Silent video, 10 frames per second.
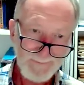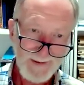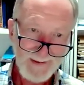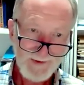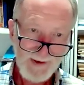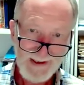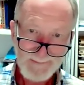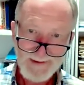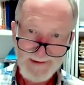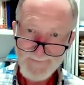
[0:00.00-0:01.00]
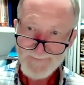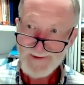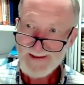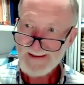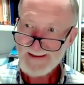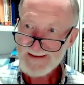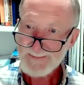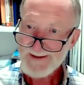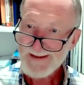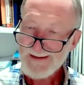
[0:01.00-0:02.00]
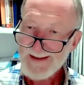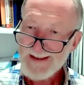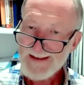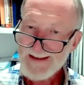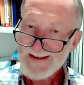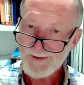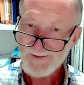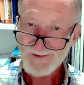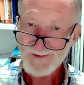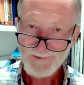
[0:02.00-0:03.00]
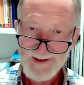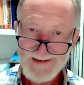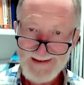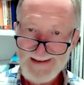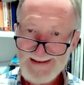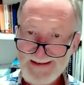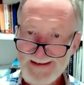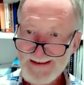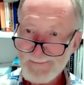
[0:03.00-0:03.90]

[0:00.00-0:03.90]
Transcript: perhaps going up the lymphatics, but to think of, it looks quite nasty. It's